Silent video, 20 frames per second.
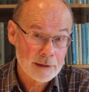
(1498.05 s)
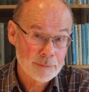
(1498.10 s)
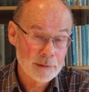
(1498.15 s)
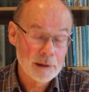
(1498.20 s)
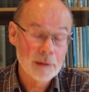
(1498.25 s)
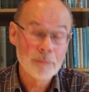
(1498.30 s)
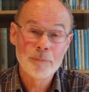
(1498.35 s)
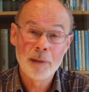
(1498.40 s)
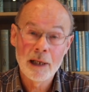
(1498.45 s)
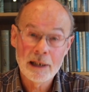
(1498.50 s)
to
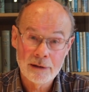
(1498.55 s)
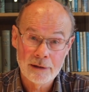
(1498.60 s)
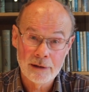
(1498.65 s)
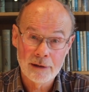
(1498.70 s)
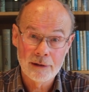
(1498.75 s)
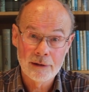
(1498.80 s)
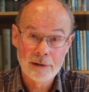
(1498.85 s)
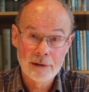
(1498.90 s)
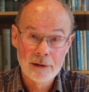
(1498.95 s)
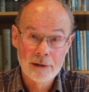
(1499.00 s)
be
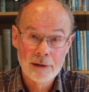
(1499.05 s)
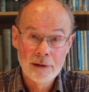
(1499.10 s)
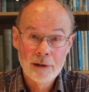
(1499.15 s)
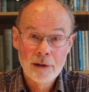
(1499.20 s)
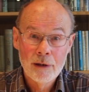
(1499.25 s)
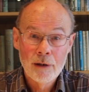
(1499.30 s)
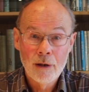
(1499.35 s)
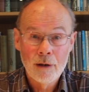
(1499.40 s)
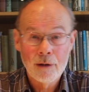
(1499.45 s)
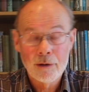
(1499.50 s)
abandoned
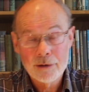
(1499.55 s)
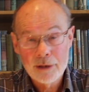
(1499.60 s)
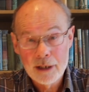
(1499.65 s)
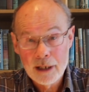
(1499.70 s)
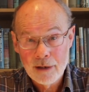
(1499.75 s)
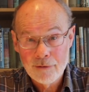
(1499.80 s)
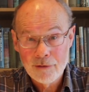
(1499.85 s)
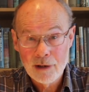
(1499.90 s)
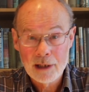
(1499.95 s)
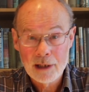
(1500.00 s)
or they have